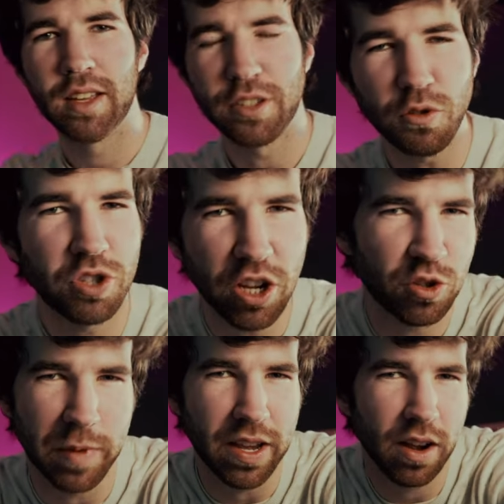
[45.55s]
don't
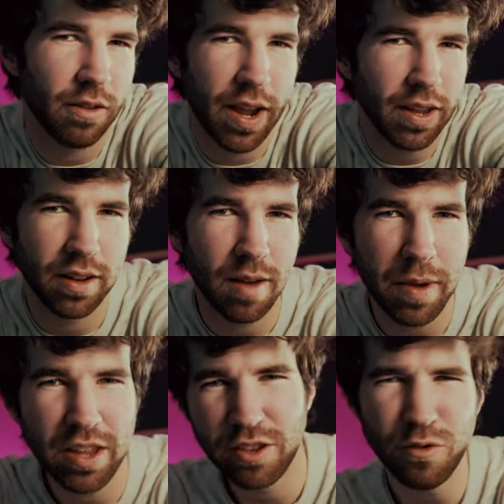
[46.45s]
judge me, all right? I
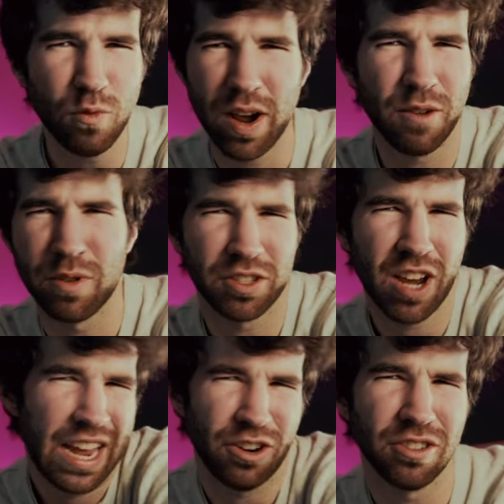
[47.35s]
bet you wear
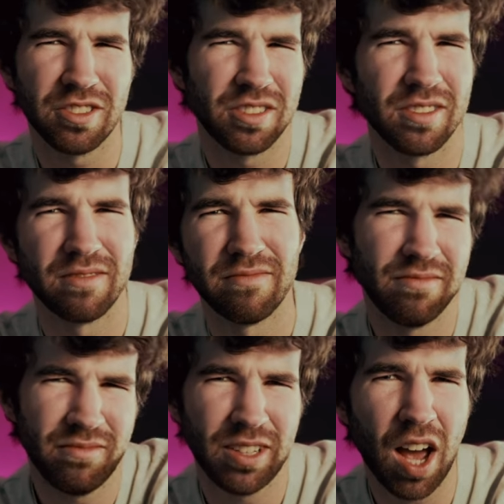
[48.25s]
retainers.
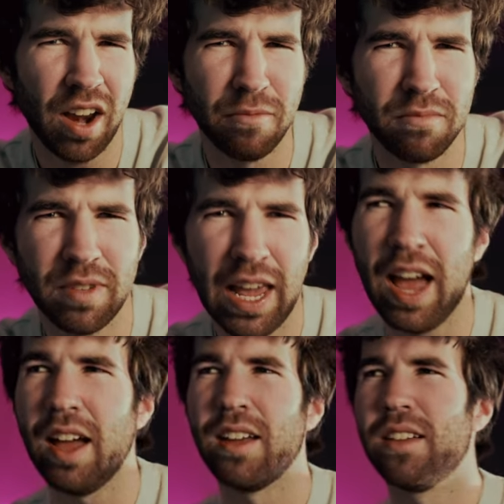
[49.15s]
Got them,
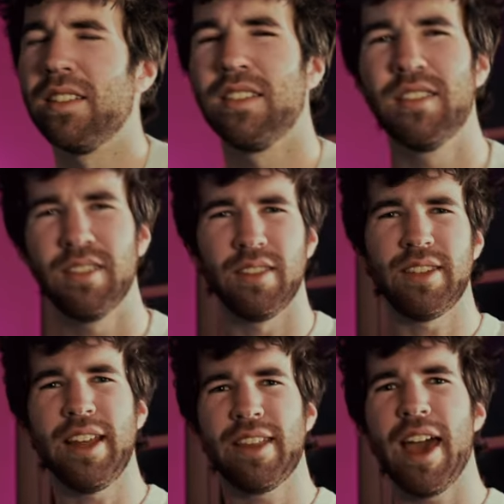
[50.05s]
yeah.
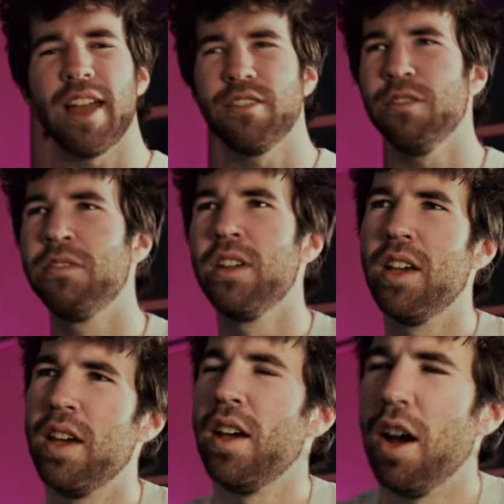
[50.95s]
Take that, dude.
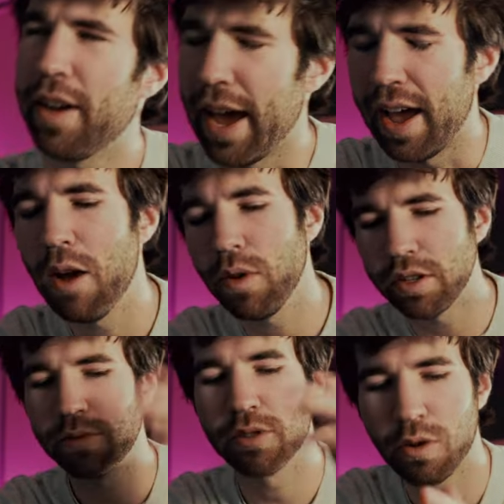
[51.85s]
Okay, I
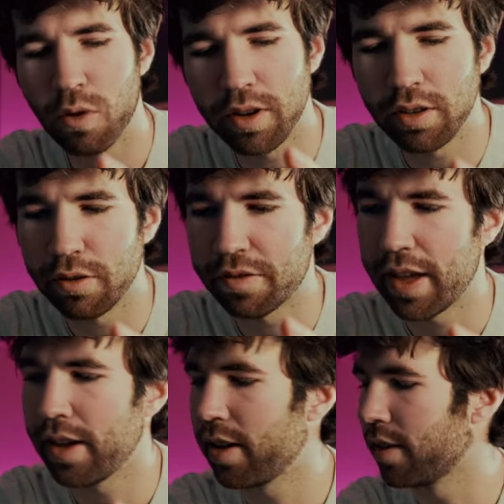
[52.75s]
wanted to record a little
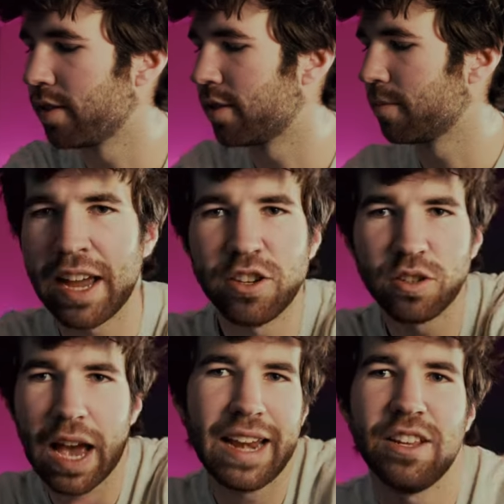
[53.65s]
thing because I,
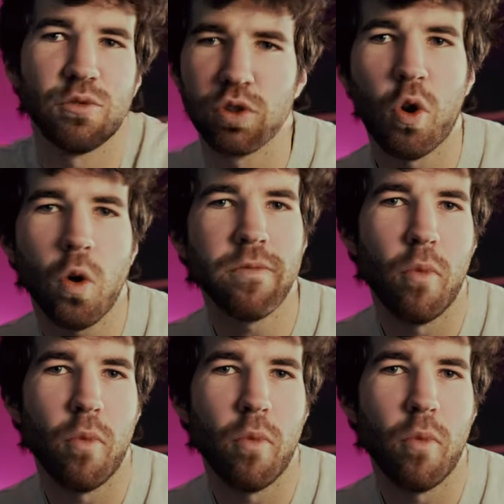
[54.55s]
I need to record